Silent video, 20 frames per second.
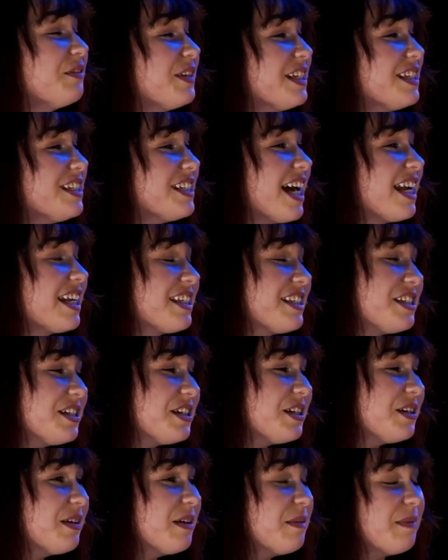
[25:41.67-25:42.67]
chatting to
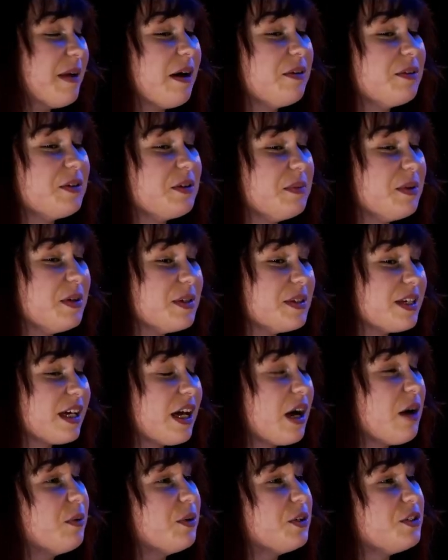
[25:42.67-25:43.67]
you about your music
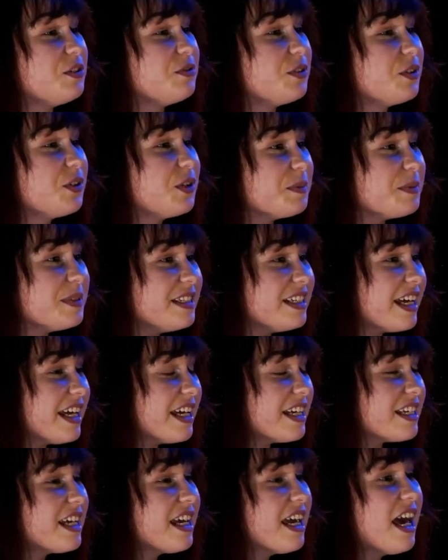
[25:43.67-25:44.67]
and what you've done up to
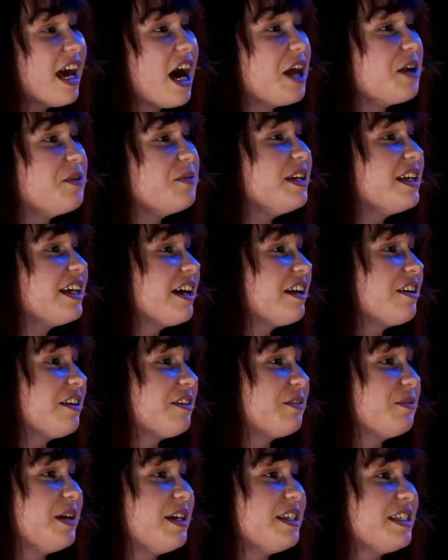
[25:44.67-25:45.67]
date, and I really cannot
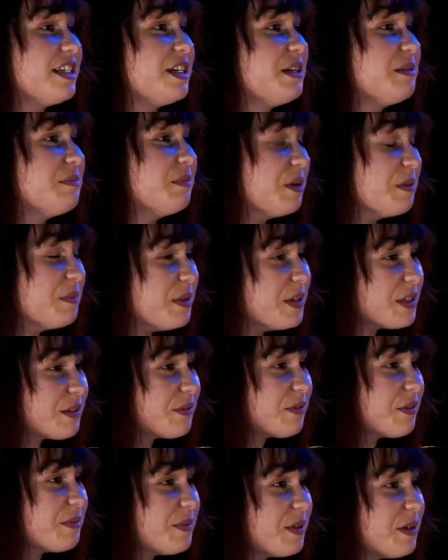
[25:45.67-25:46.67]
wait to hear more music
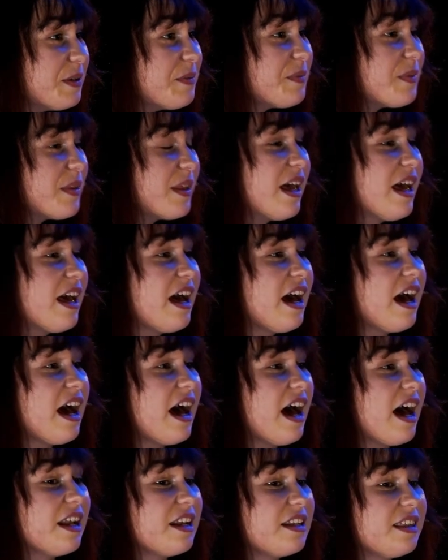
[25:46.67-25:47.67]
from you.
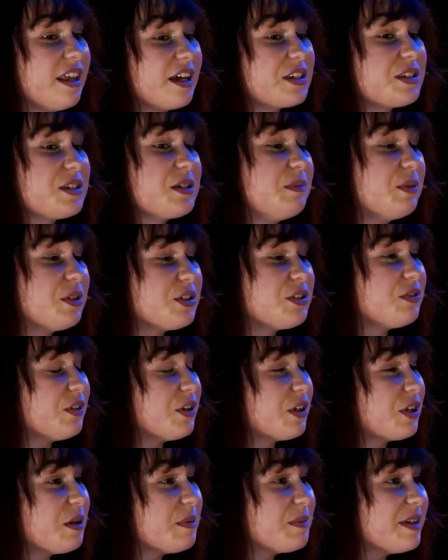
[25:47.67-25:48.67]
And thanks so much for
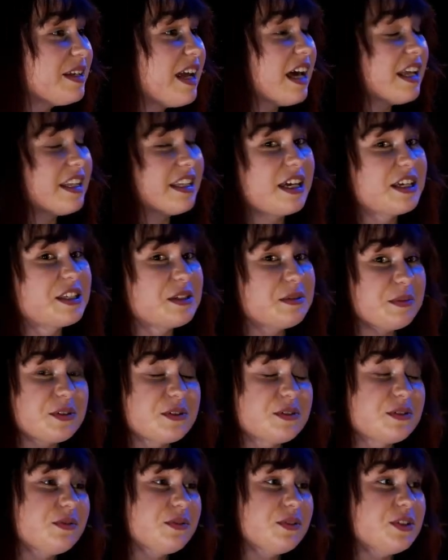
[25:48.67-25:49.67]
coming, and thanks so
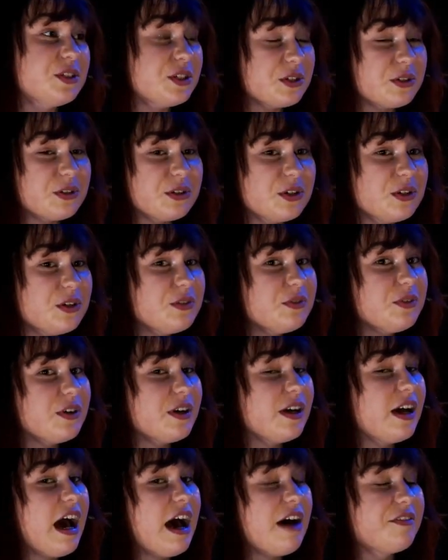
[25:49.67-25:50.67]
much to the crew
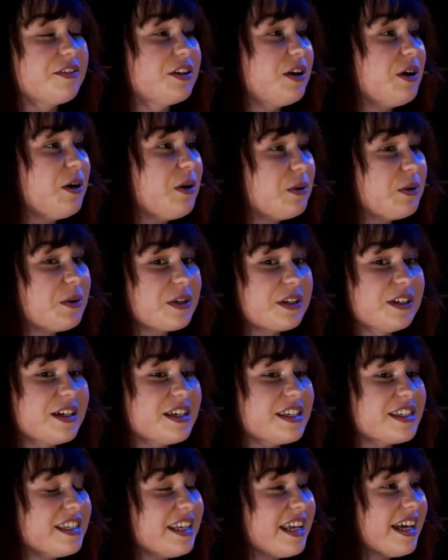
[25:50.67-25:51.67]
for having it all
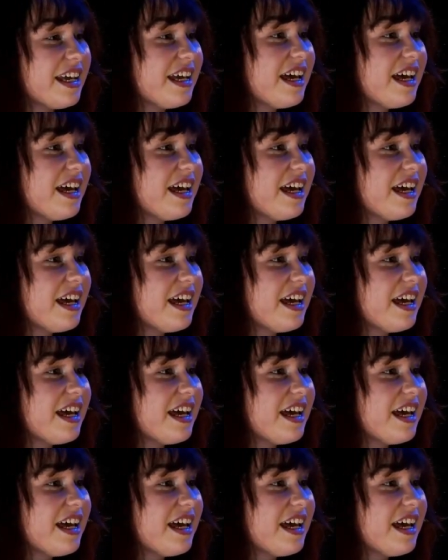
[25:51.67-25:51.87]
organised today.